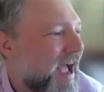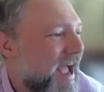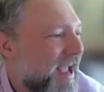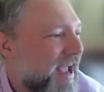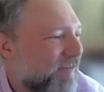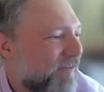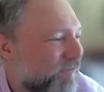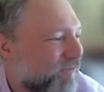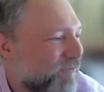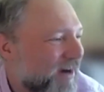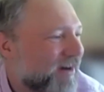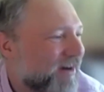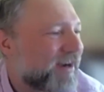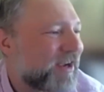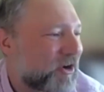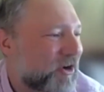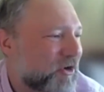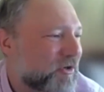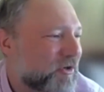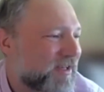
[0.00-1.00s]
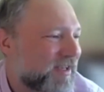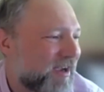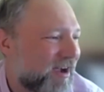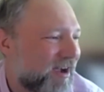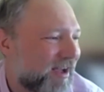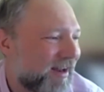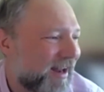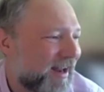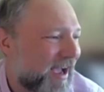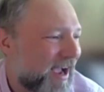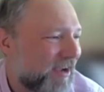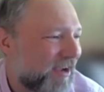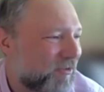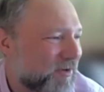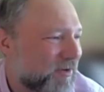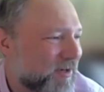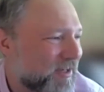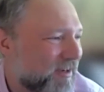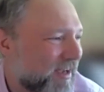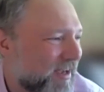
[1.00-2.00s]
very early on, I
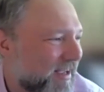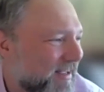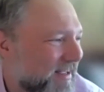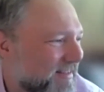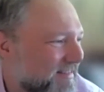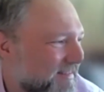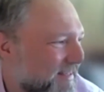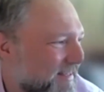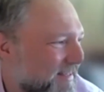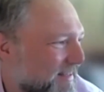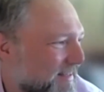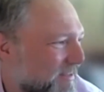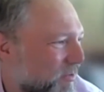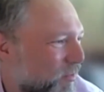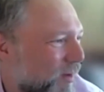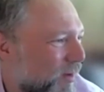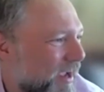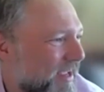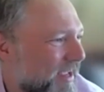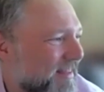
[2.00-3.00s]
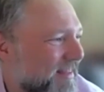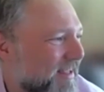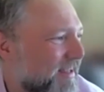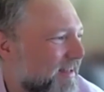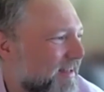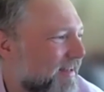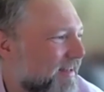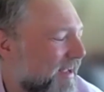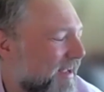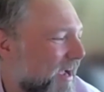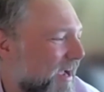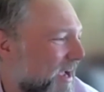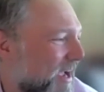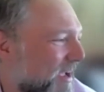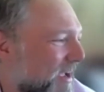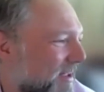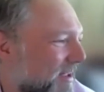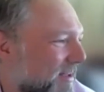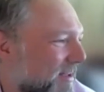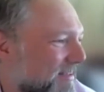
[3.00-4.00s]
realized that the way that
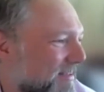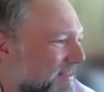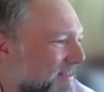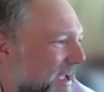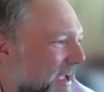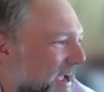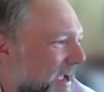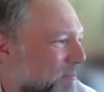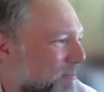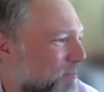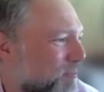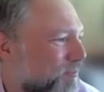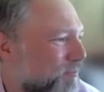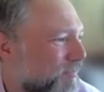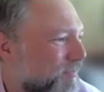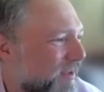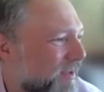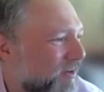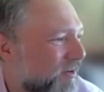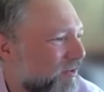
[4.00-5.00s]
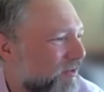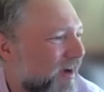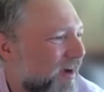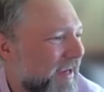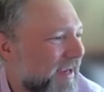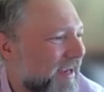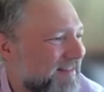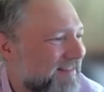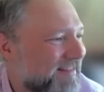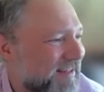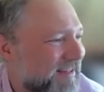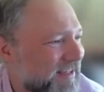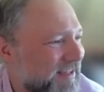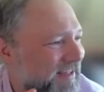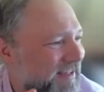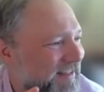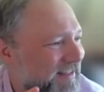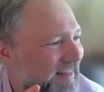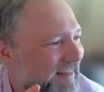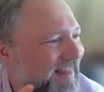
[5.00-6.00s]
uh, I like
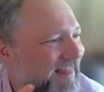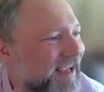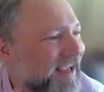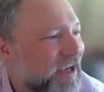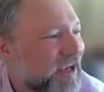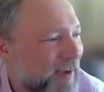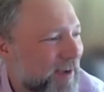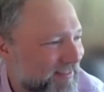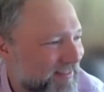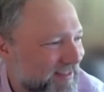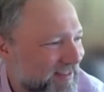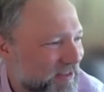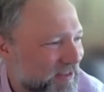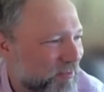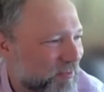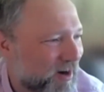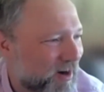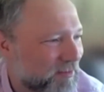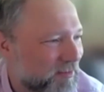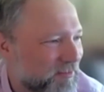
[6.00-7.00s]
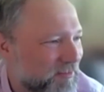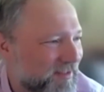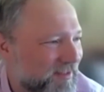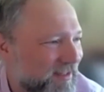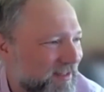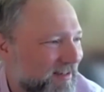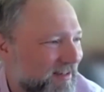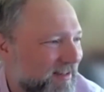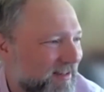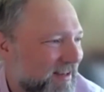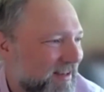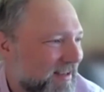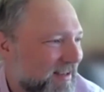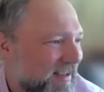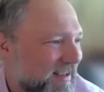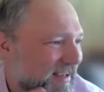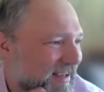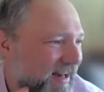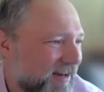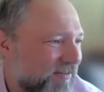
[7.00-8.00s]
to think about these problems and
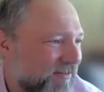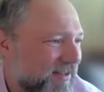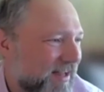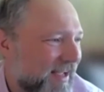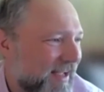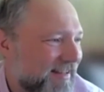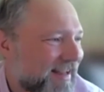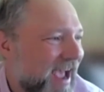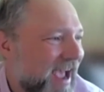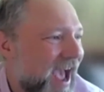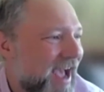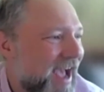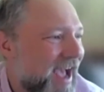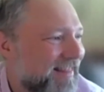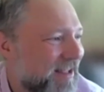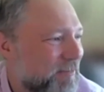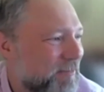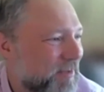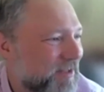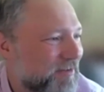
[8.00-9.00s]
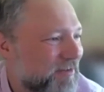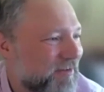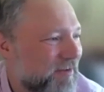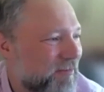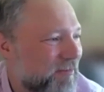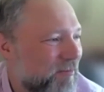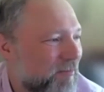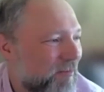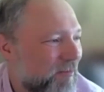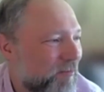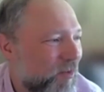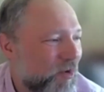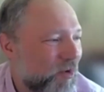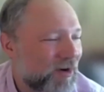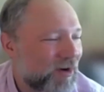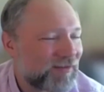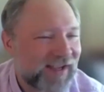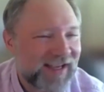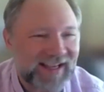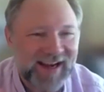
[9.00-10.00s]
kind of attack them is
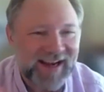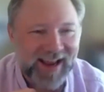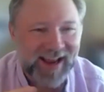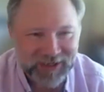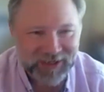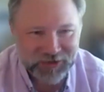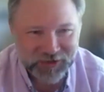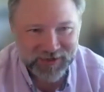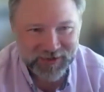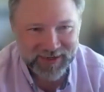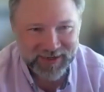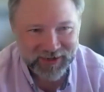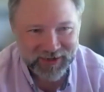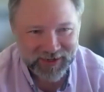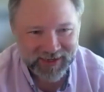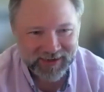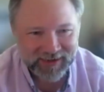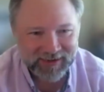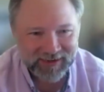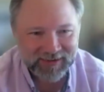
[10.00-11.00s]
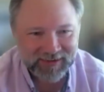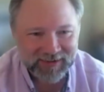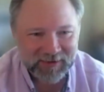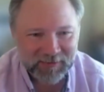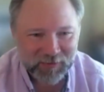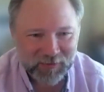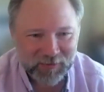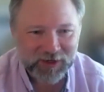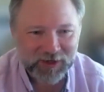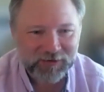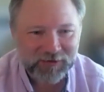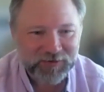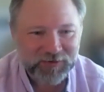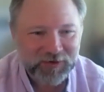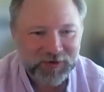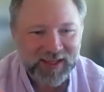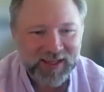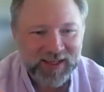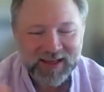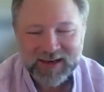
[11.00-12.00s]
more of like an engineering point of
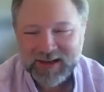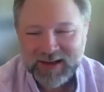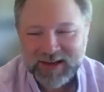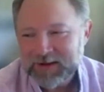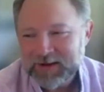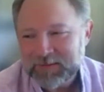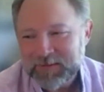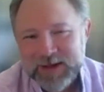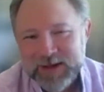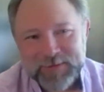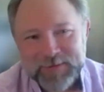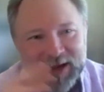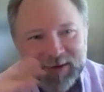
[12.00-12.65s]
view that maybe